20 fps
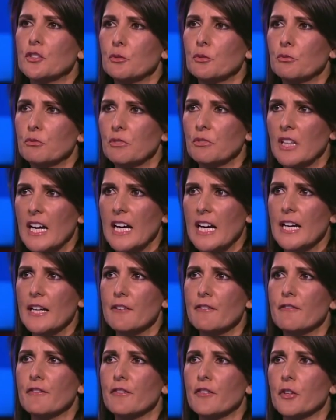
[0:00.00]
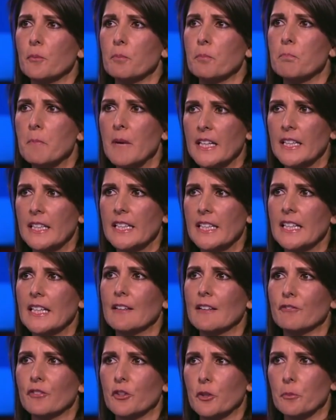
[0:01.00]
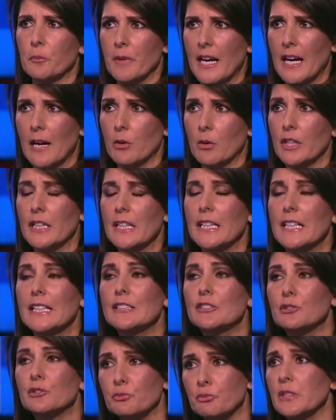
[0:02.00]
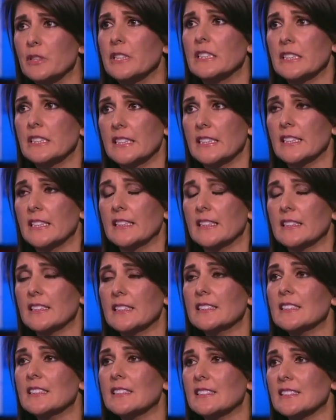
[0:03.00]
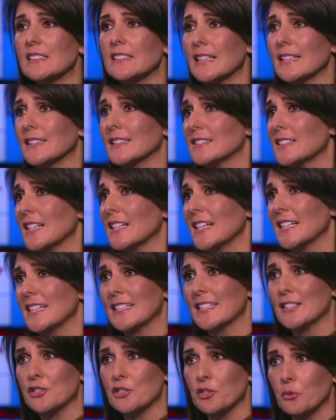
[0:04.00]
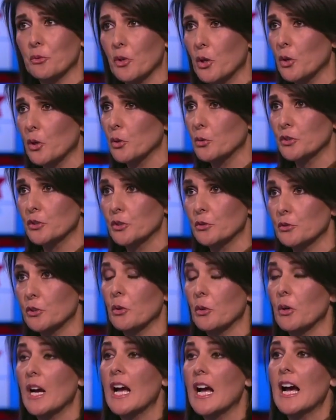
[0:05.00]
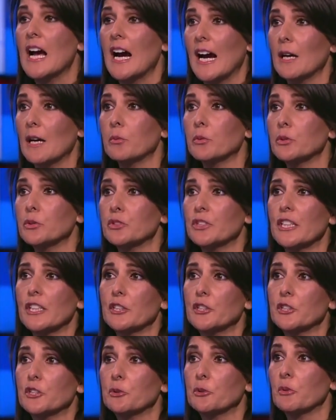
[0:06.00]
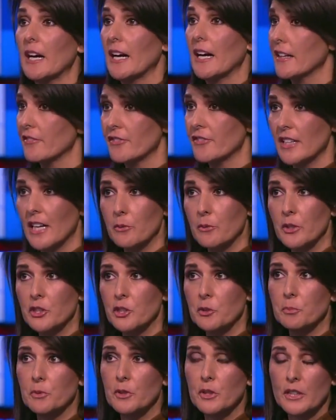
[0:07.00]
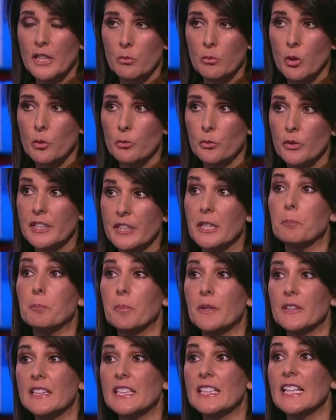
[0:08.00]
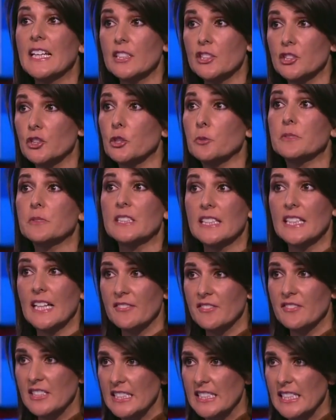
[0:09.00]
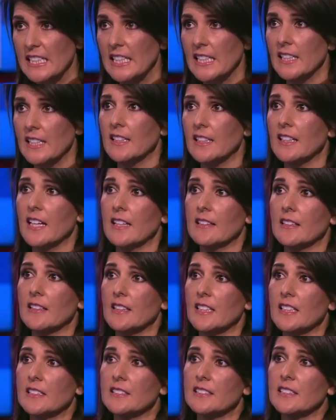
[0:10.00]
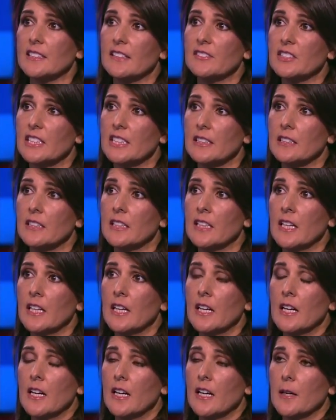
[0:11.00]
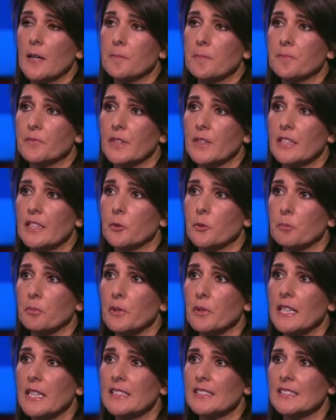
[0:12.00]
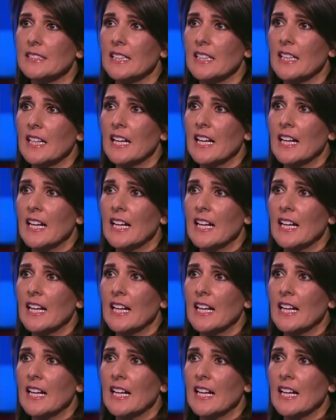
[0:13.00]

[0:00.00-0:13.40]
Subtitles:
lie for money and for power. It's really, this is like taking it to a whole new low. I will tell you, I have not read the book, I won't read it, but the excerpts that I've seen and the things that I've seen in the press,